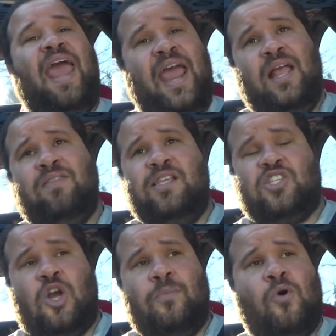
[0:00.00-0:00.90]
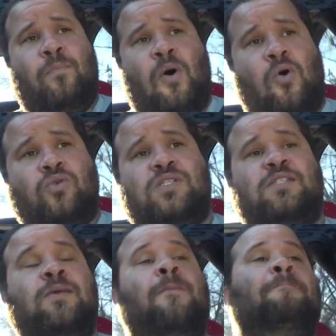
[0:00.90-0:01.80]
and the turbo bolts.
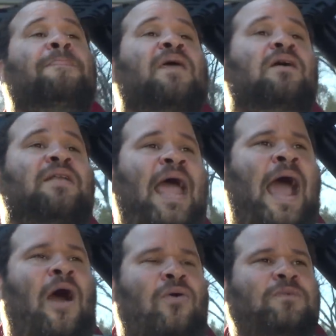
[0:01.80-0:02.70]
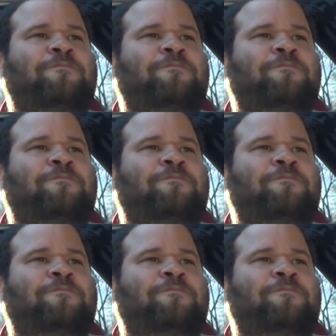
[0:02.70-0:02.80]
Now,